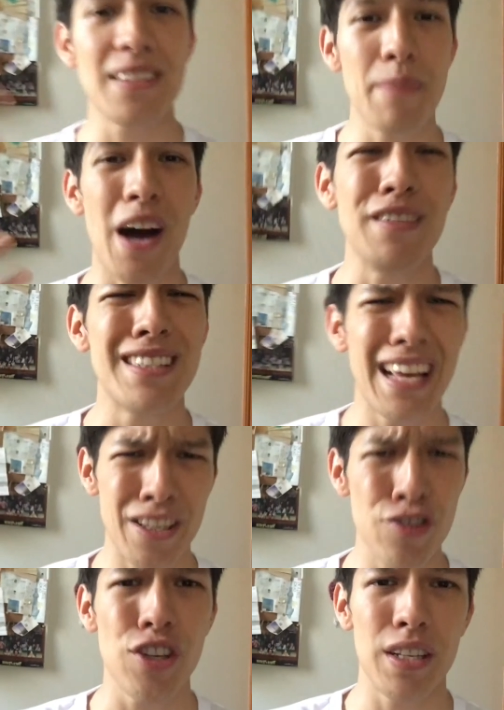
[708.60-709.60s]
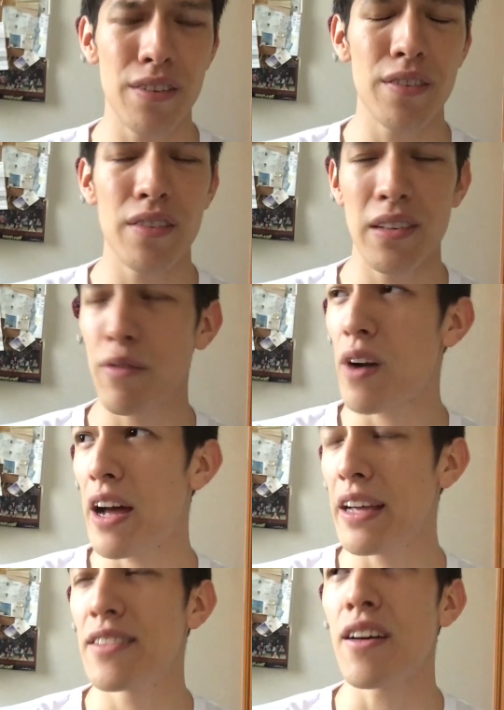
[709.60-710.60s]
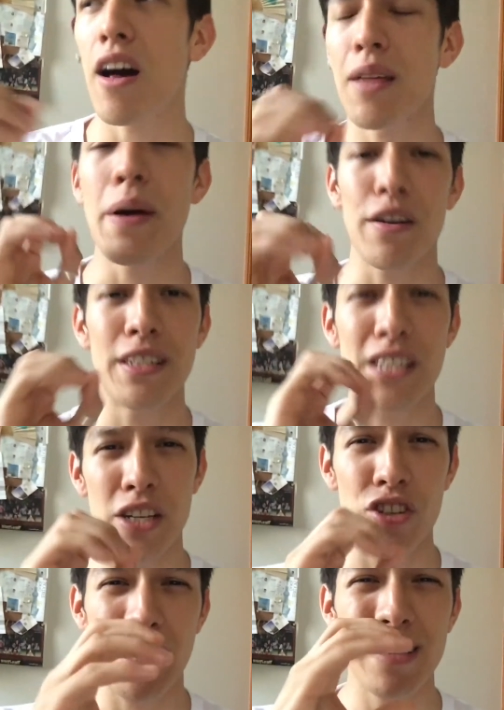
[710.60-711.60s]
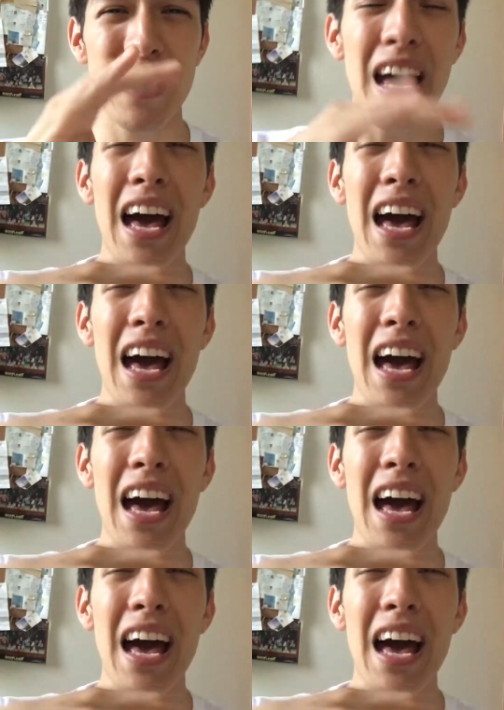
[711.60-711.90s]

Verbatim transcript: is about intention, right? It's all about intention. That's